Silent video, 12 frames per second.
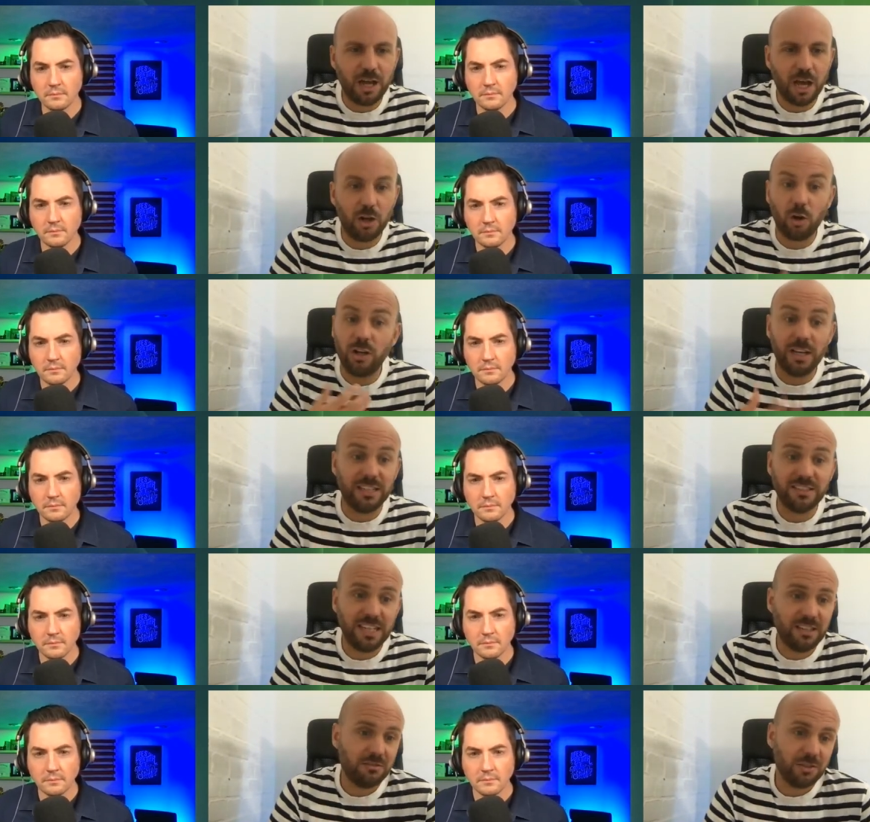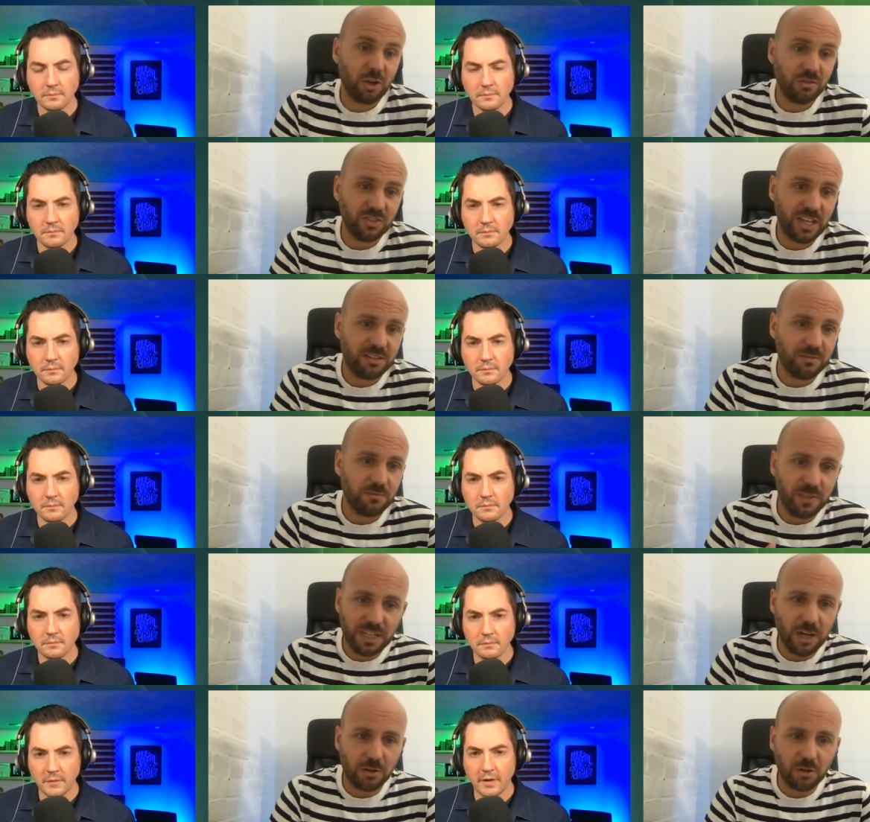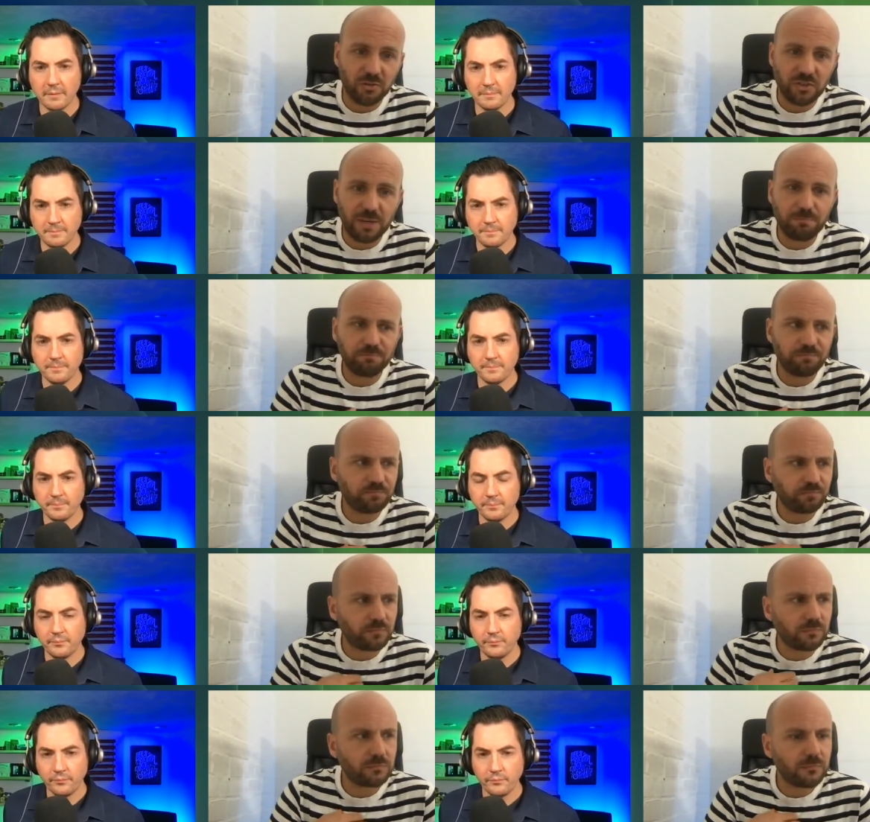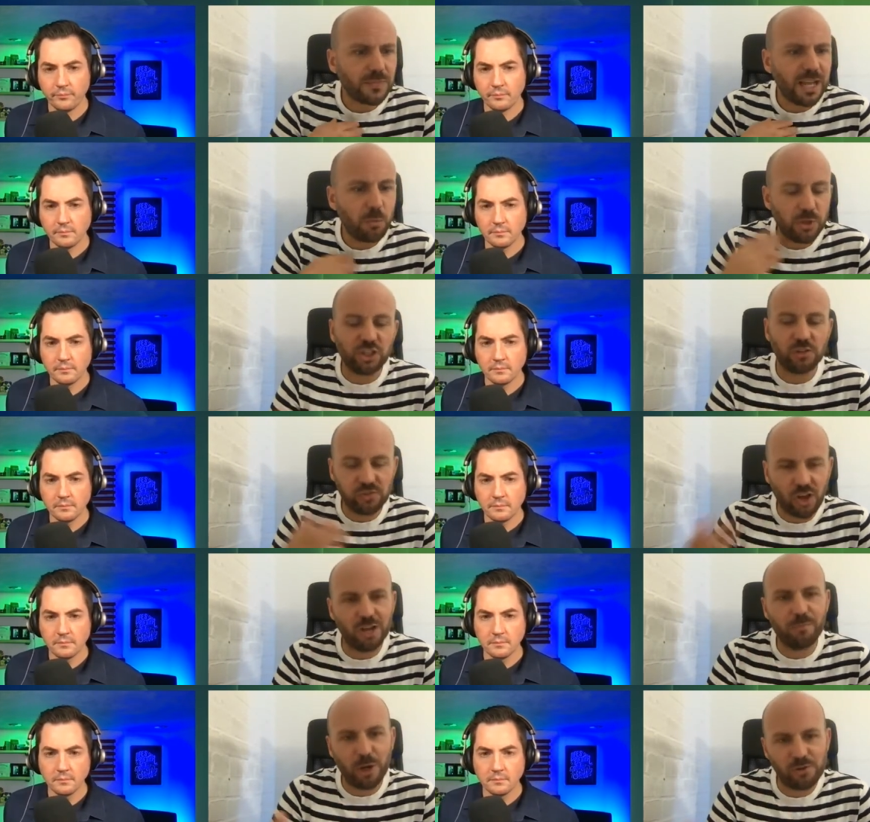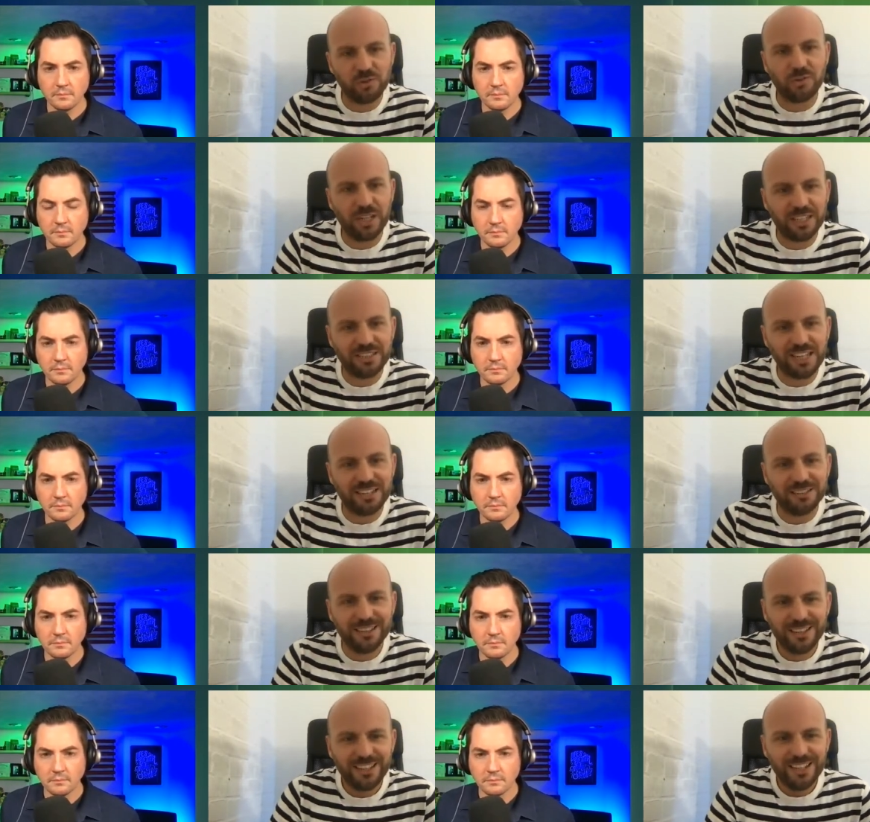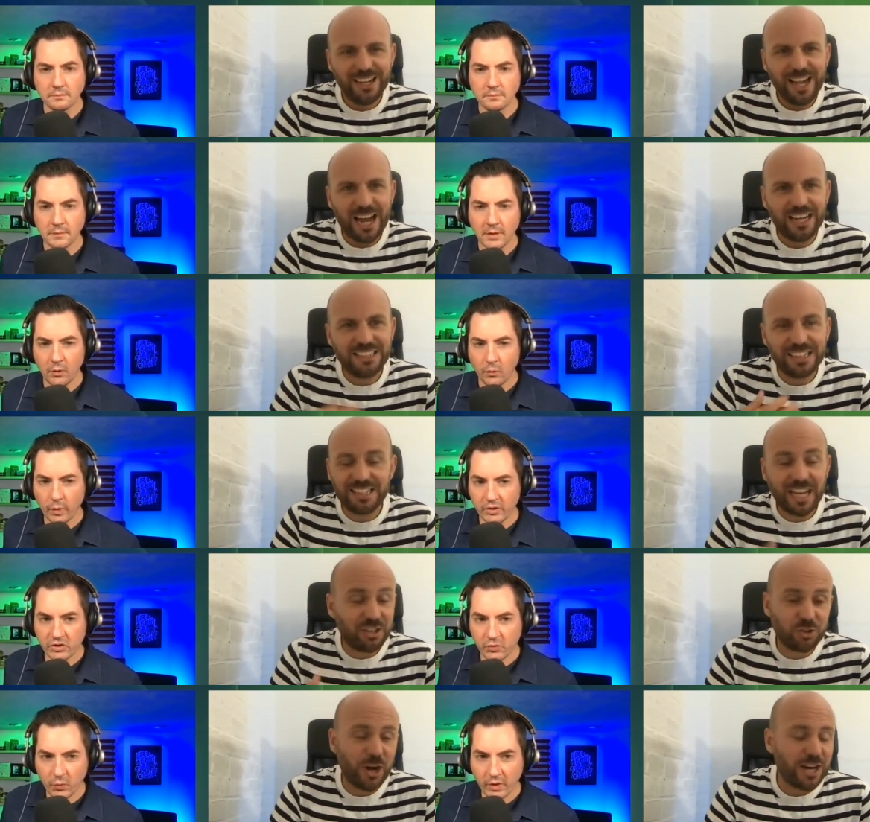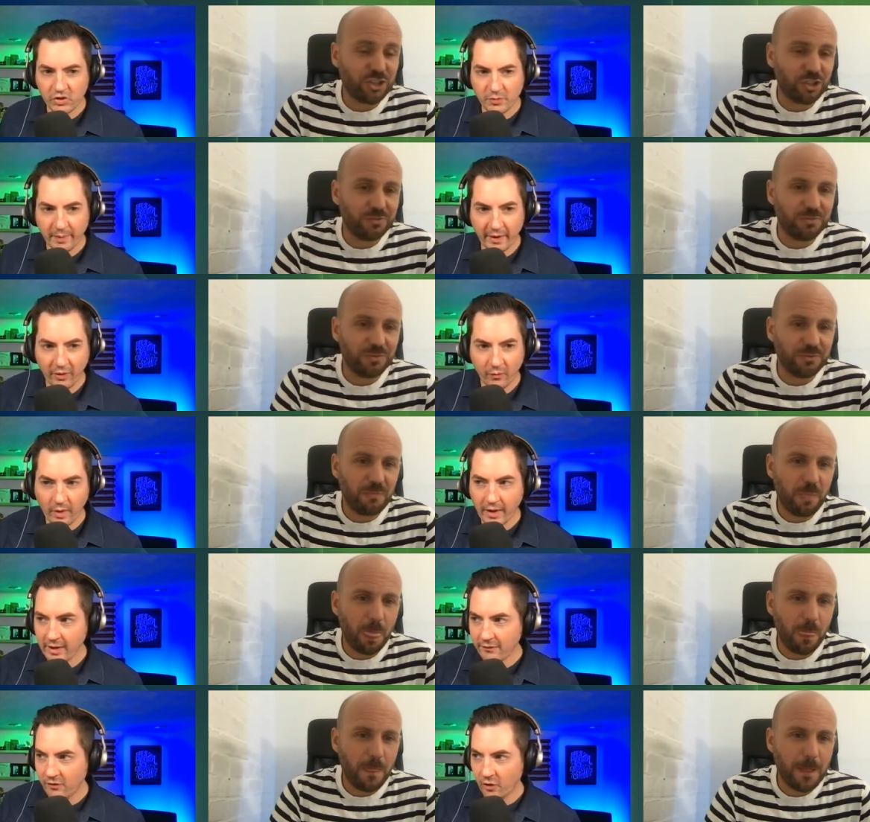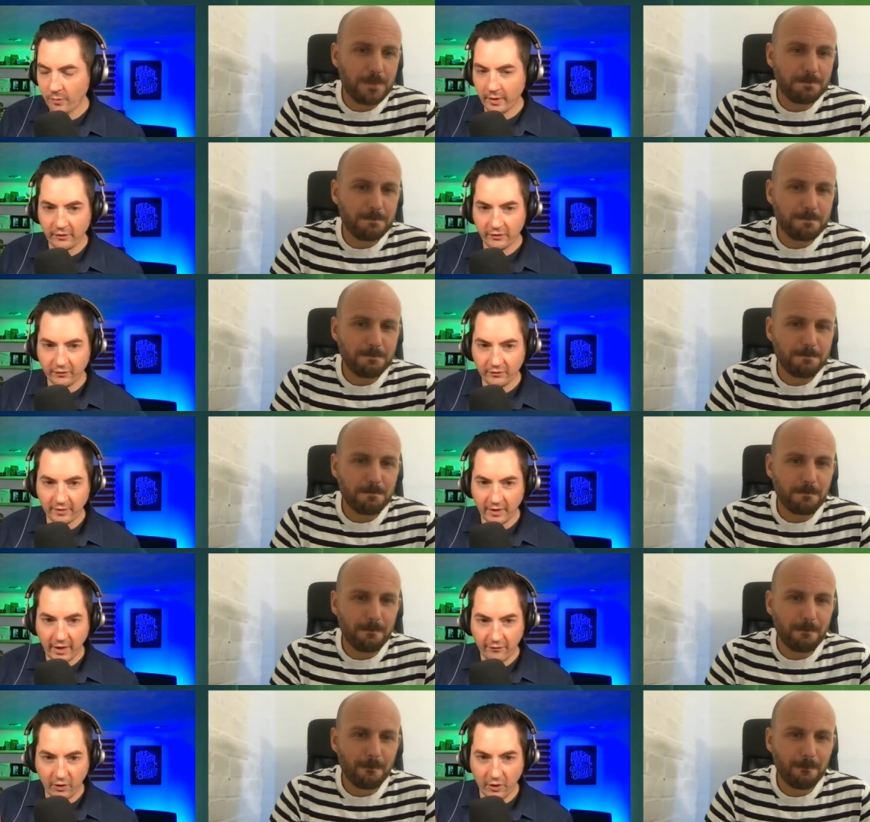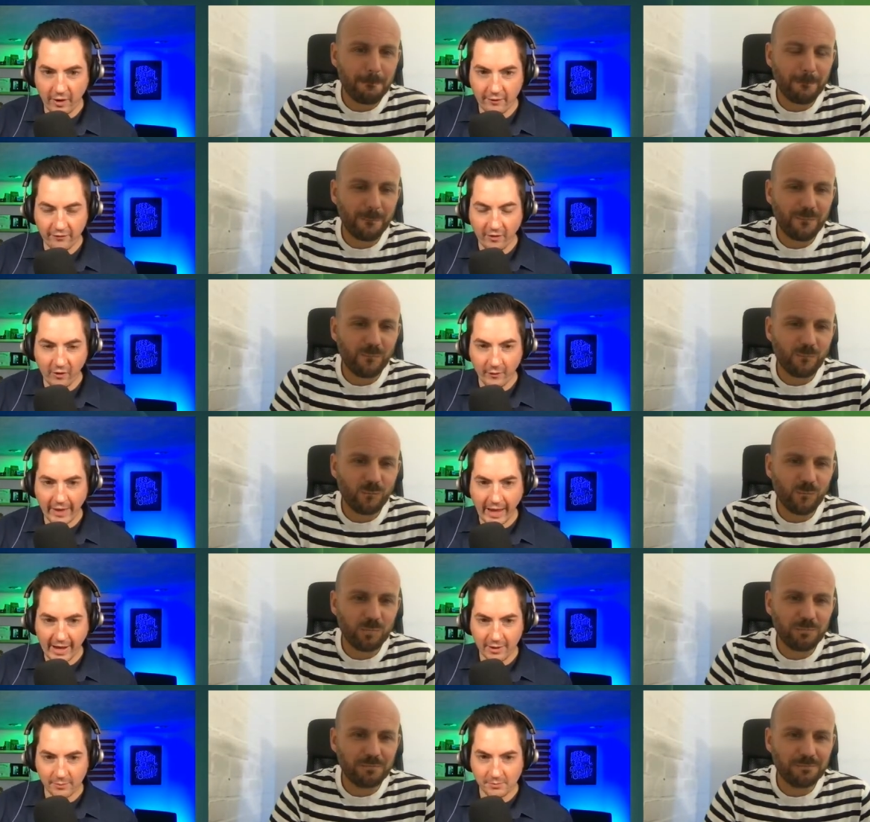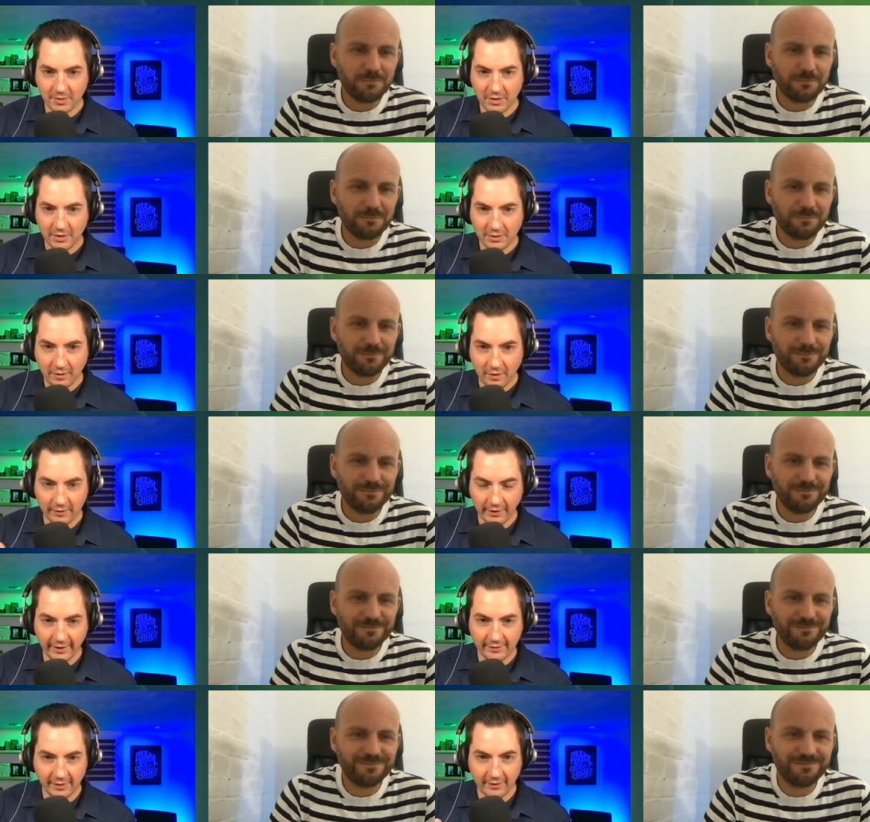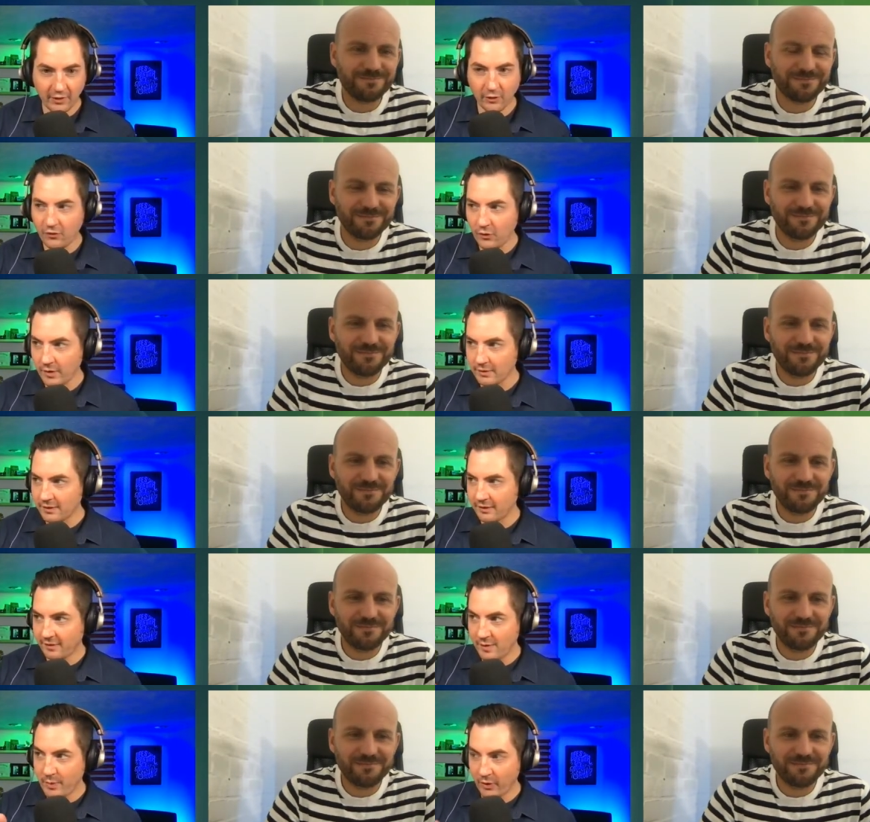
Speaker 1: a lot of LinkedIn content, video content, which I started posting on LinkedIn.
Speaker 2: And it didn't gain traction. Which, by the way, if you're not following Adam on LinkedIn, go do it, because he